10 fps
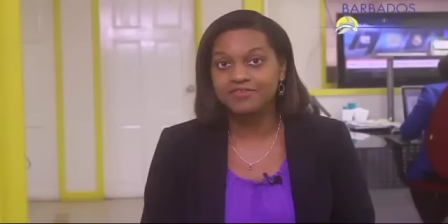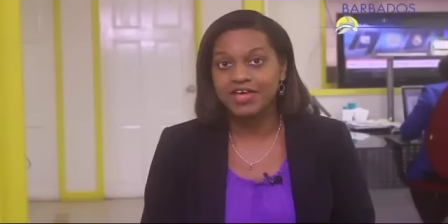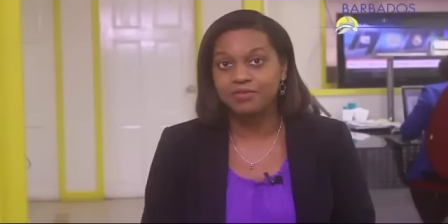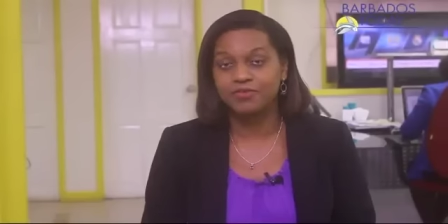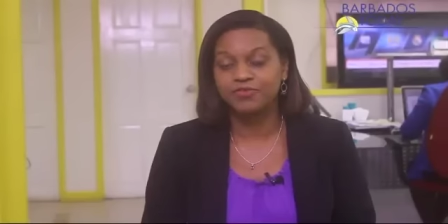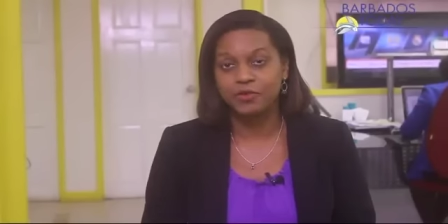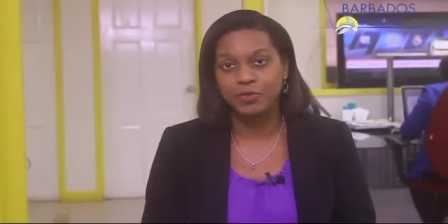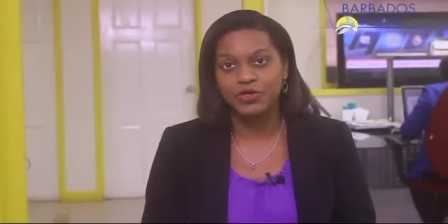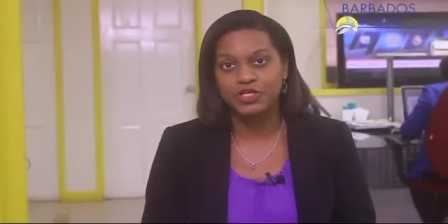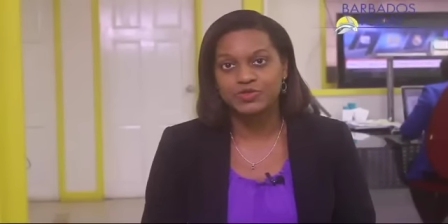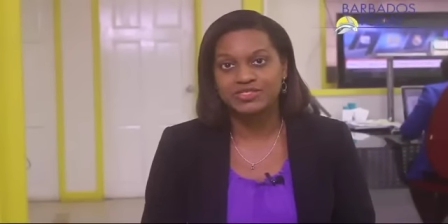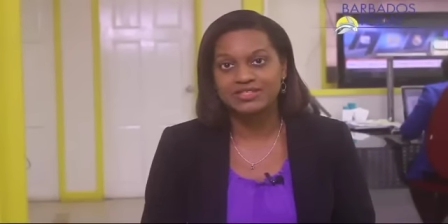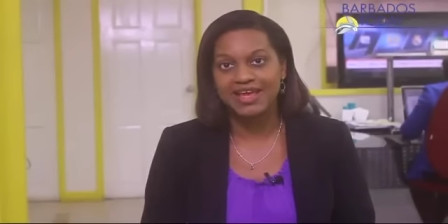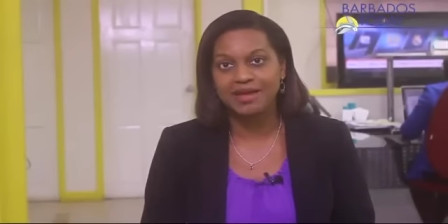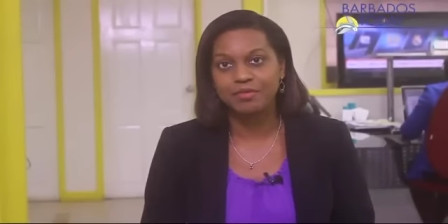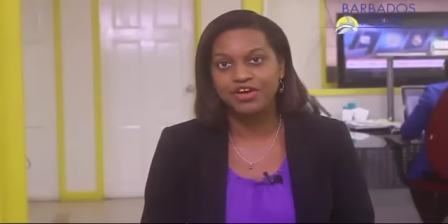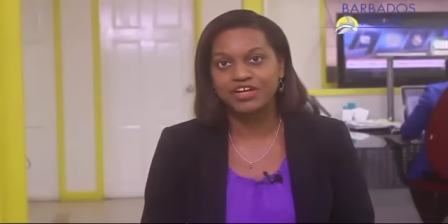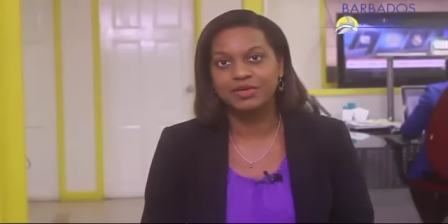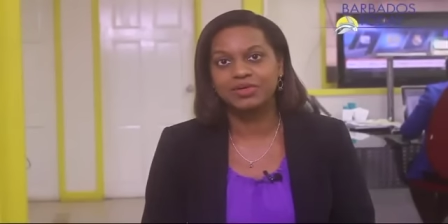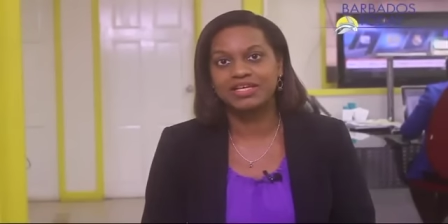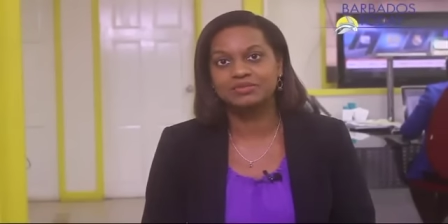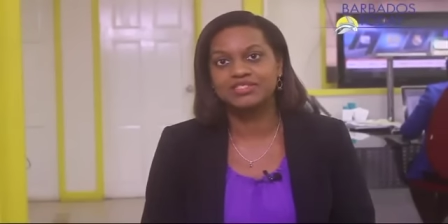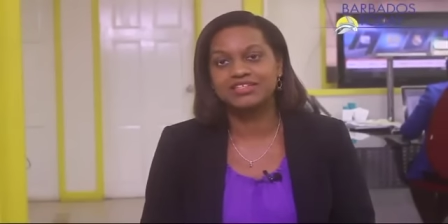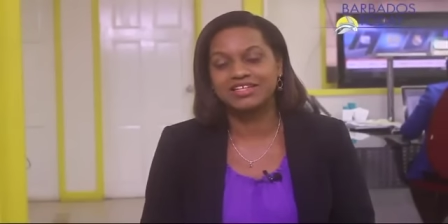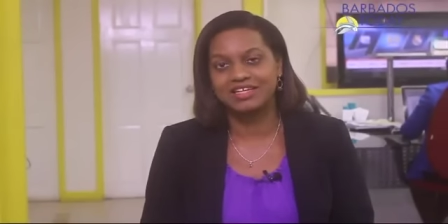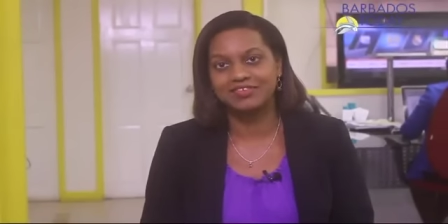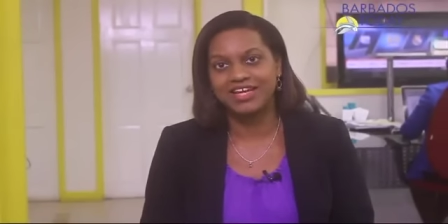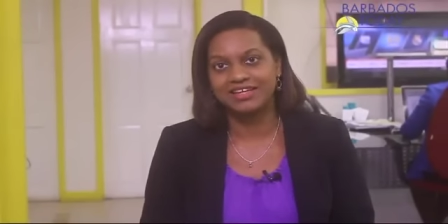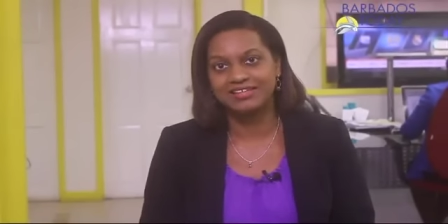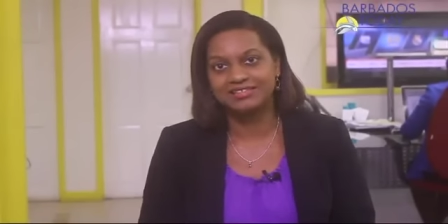F M for more news. I am Marie Claire Williams. Good evening.